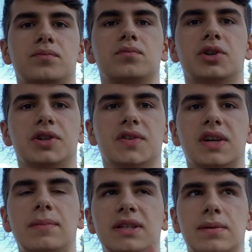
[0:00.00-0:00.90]
which is,
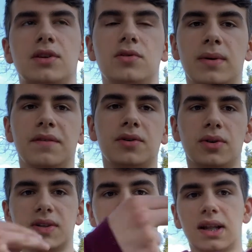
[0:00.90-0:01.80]
something you may have
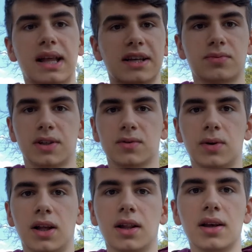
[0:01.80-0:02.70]
noticed in the last one as
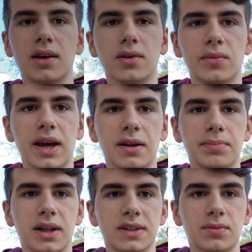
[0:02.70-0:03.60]
well. We had a
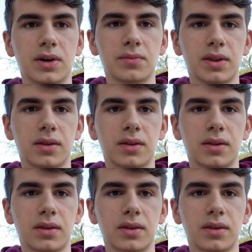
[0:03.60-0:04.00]
plus 1 with